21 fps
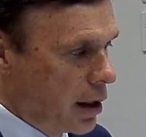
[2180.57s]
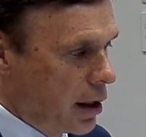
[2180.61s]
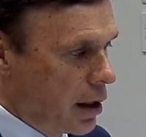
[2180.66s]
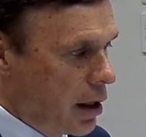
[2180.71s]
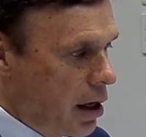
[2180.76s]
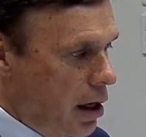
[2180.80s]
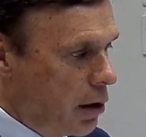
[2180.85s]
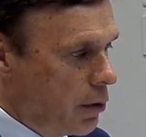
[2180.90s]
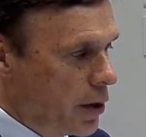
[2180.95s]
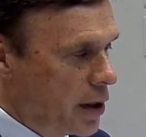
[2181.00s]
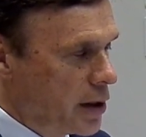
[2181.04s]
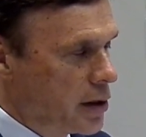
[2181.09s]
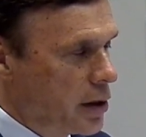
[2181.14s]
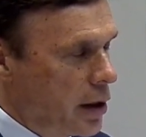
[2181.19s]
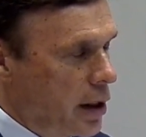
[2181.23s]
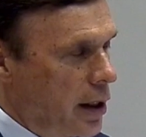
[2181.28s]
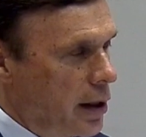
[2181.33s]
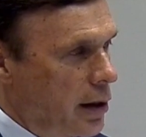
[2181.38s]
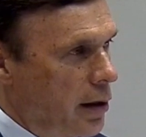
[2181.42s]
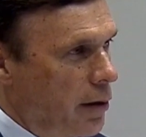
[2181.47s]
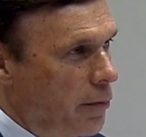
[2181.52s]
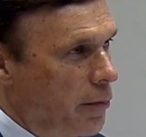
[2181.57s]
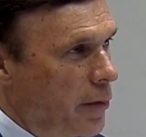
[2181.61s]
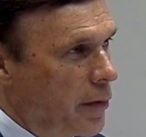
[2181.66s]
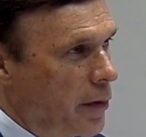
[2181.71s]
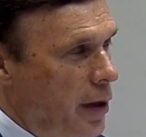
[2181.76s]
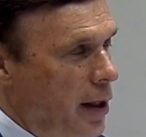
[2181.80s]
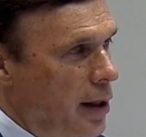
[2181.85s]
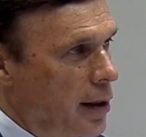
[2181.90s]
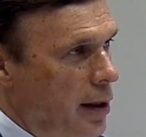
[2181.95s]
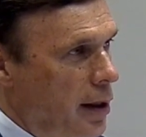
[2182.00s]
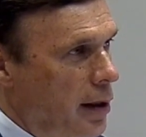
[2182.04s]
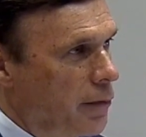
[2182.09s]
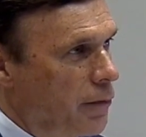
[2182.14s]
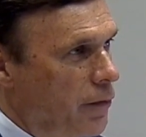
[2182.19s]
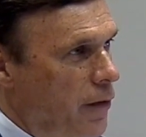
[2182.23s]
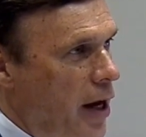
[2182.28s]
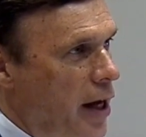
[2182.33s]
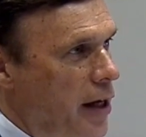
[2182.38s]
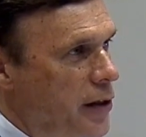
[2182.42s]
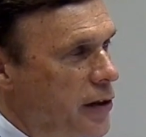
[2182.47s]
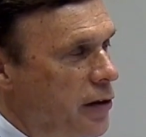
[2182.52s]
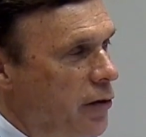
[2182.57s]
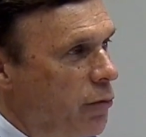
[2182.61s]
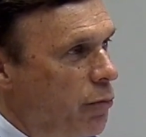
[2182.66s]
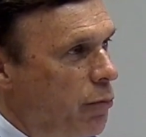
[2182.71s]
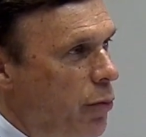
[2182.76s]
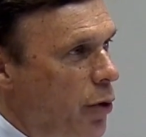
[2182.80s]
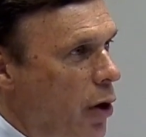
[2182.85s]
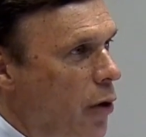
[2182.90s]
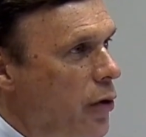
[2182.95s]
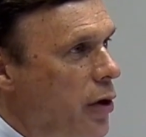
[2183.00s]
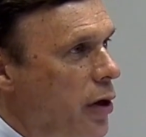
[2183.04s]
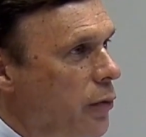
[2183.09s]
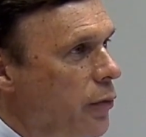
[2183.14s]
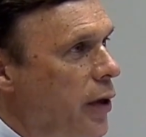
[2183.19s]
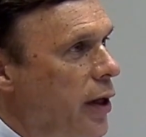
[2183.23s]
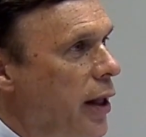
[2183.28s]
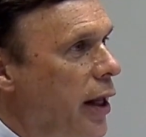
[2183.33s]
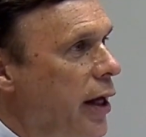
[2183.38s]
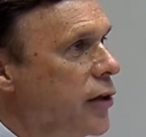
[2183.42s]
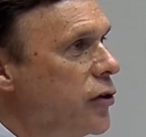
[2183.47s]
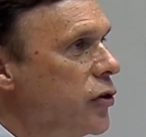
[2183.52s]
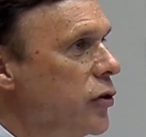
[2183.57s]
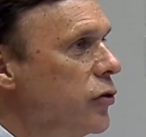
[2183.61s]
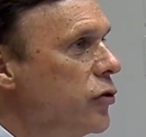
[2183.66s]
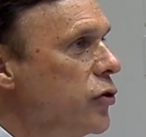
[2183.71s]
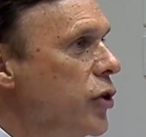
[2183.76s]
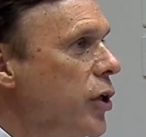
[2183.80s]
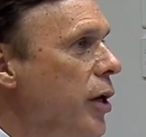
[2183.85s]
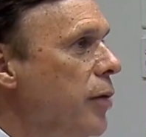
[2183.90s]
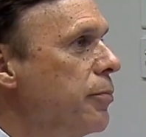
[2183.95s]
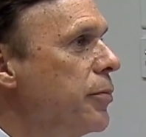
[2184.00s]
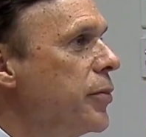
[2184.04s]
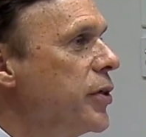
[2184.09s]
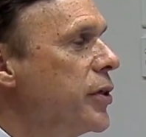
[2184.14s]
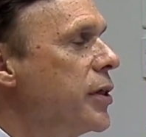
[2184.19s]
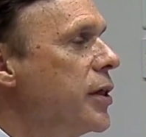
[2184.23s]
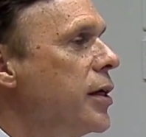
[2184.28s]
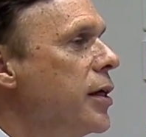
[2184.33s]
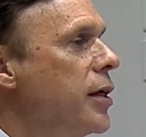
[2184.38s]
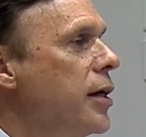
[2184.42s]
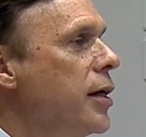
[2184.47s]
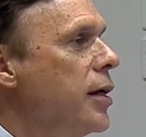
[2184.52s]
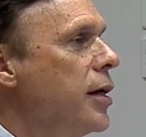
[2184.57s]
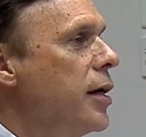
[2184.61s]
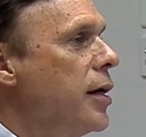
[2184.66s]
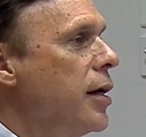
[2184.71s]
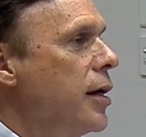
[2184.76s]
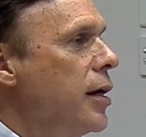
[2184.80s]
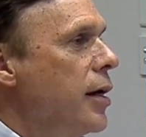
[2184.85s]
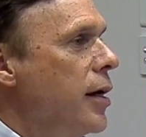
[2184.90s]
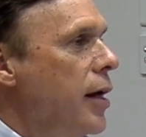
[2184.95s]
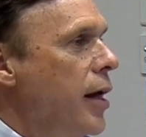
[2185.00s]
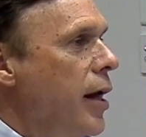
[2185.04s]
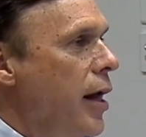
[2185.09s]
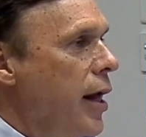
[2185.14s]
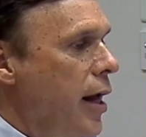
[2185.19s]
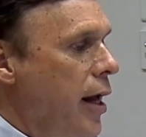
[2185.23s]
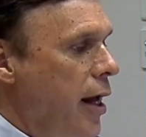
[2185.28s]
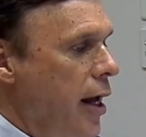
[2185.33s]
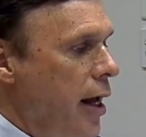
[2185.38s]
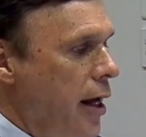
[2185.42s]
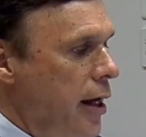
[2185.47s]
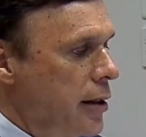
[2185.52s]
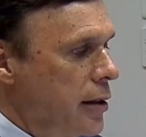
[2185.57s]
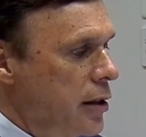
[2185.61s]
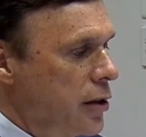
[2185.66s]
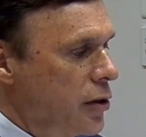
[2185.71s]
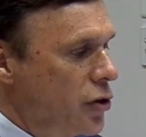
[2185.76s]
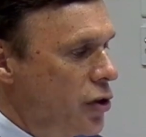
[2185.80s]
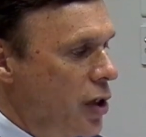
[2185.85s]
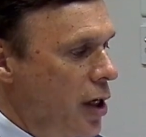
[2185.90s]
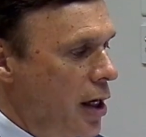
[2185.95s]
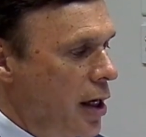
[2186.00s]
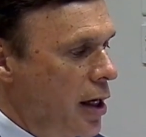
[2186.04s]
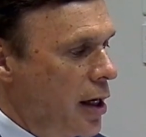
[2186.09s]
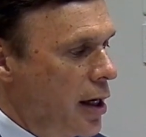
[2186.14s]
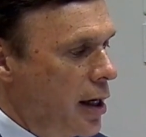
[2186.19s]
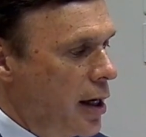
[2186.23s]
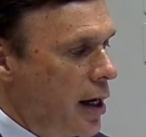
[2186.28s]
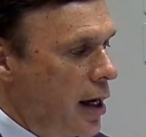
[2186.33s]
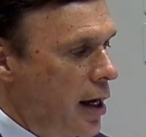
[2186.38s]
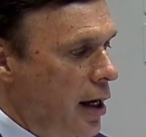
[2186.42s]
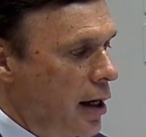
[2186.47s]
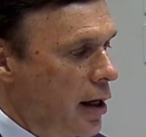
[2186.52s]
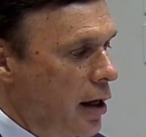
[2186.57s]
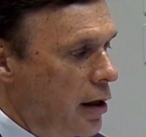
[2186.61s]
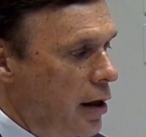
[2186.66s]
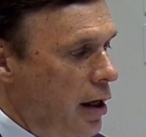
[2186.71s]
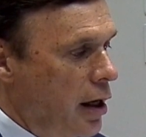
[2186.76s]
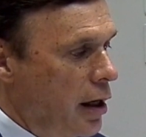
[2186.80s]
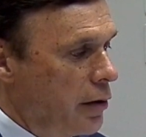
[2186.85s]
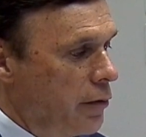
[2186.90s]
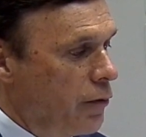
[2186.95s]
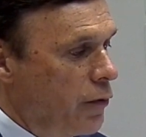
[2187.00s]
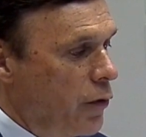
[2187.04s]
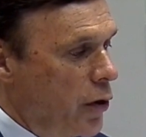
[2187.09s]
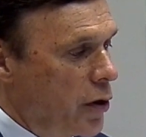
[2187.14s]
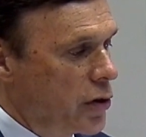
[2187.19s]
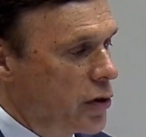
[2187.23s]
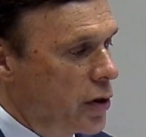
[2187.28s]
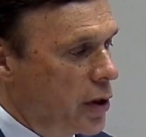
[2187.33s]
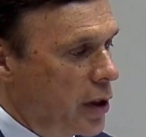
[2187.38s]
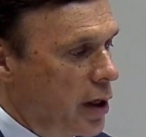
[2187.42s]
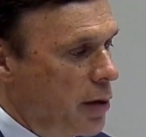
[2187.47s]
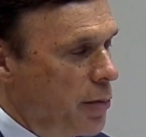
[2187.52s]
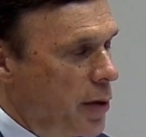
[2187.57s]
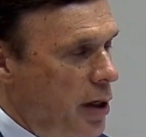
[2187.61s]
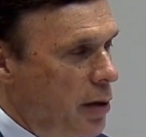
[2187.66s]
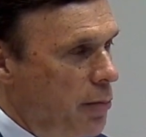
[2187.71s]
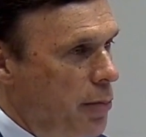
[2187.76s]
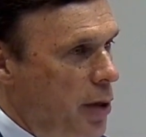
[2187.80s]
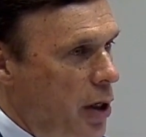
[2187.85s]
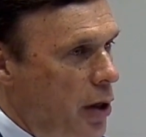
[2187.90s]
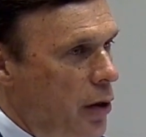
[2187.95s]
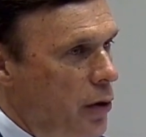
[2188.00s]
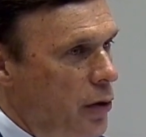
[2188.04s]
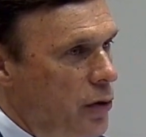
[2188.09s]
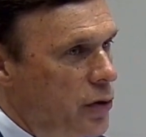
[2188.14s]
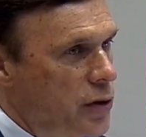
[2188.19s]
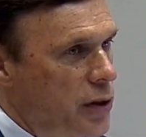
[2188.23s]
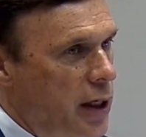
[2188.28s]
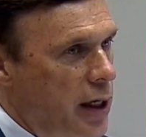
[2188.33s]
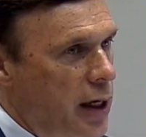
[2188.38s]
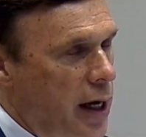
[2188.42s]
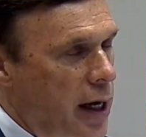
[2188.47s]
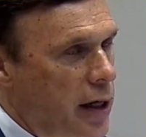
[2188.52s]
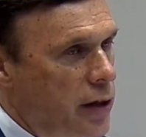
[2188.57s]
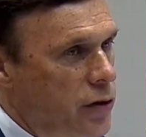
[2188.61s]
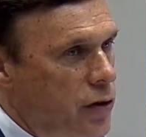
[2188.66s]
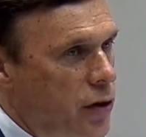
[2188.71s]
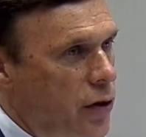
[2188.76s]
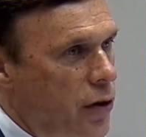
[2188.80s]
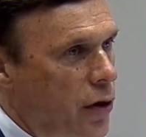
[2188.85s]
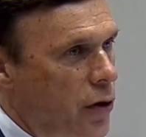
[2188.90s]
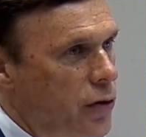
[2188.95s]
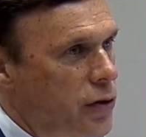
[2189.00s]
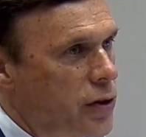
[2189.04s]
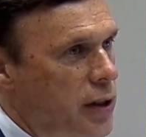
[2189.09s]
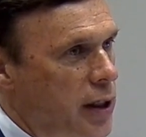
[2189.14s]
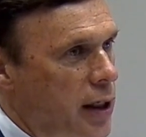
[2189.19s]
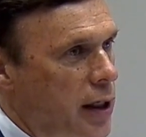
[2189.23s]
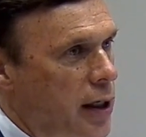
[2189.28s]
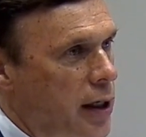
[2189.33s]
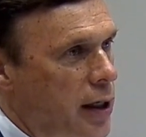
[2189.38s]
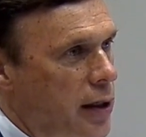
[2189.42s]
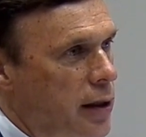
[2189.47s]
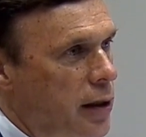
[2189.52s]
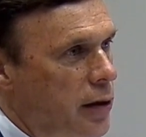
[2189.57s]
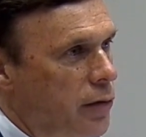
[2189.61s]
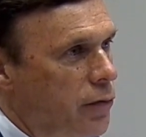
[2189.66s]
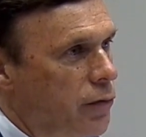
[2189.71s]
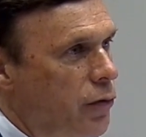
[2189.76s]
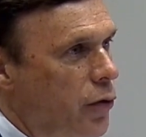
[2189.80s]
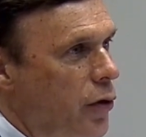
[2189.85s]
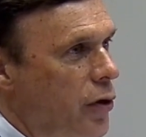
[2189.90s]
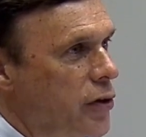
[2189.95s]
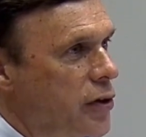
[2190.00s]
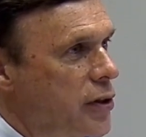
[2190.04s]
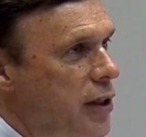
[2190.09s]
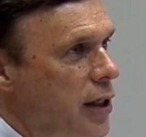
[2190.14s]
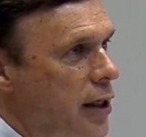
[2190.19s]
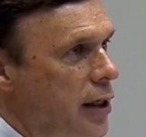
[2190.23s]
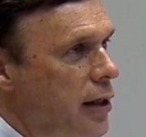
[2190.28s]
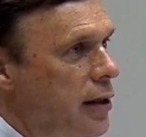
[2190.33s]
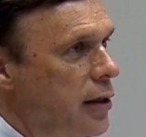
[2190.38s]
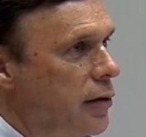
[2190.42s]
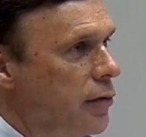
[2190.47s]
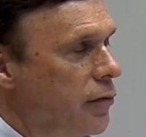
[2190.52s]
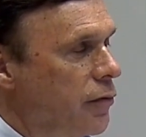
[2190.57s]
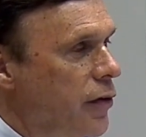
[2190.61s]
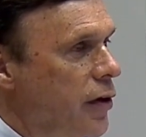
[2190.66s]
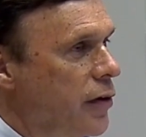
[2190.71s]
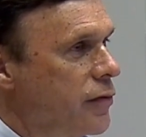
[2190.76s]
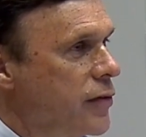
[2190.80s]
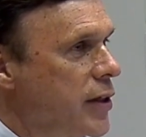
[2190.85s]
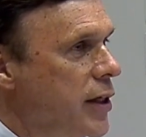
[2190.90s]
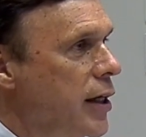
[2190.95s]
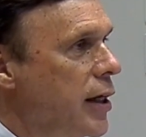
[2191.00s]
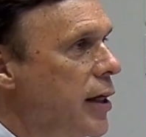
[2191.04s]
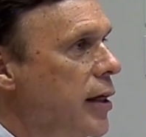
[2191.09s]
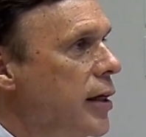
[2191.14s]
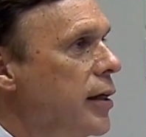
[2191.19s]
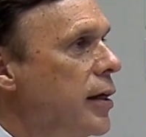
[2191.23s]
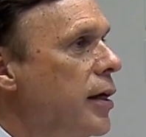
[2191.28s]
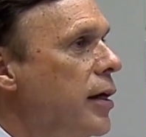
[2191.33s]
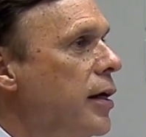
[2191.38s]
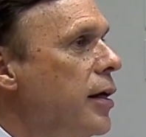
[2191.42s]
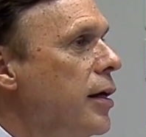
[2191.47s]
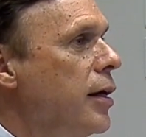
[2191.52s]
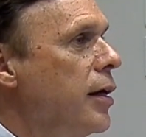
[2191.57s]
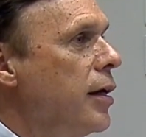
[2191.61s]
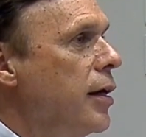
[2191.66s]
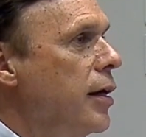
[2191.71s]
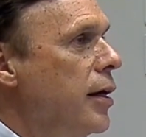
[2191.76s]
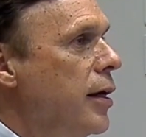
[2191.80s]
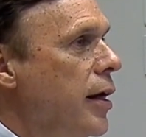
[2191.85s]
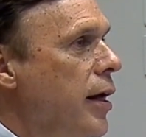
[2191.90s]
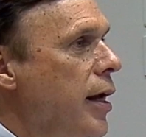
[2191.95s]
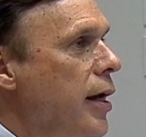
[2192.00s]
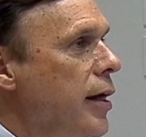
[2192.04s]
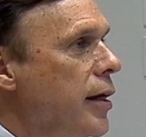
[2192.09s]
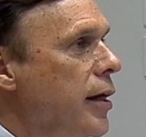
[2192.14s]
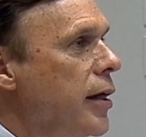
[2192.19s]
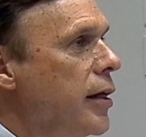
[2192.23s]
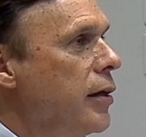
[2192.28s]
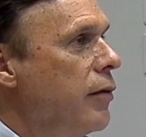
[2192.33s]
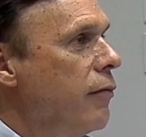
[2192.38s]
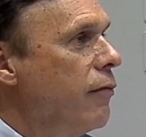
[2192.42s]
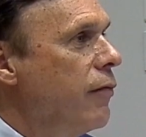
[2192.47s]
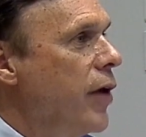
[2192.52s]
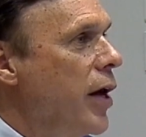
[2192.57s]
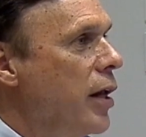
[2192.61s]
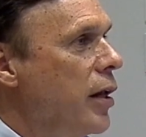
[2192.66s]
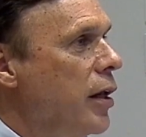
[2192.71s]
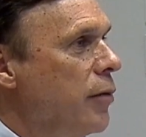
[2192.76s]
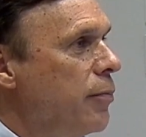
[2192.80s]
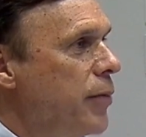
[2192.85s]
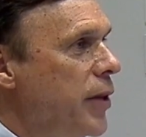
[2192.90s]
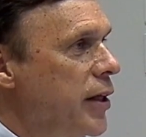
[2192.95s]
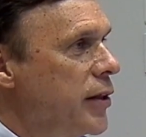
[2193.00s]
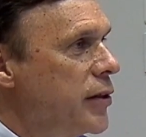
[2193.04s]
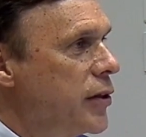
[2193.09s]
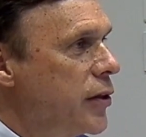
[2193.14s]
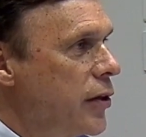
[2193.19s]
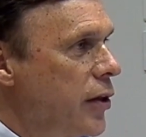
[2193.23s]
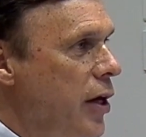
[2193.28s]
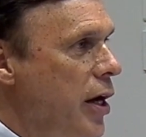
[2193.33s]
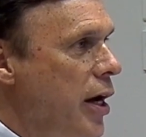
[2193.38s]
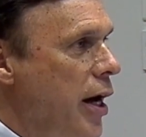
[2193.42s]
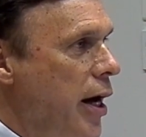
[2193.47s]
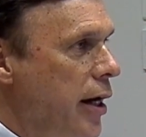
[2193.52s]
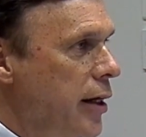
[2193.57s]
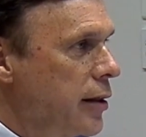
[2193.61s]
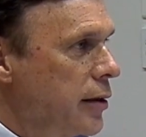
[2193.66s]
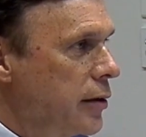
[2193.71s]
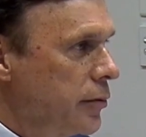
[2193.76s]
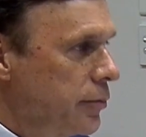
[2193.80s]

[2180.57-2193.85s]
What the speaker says: always in the face of broken relationships. And she had unfortunately been abused at age 13 and 14 and 15 and had developed this thought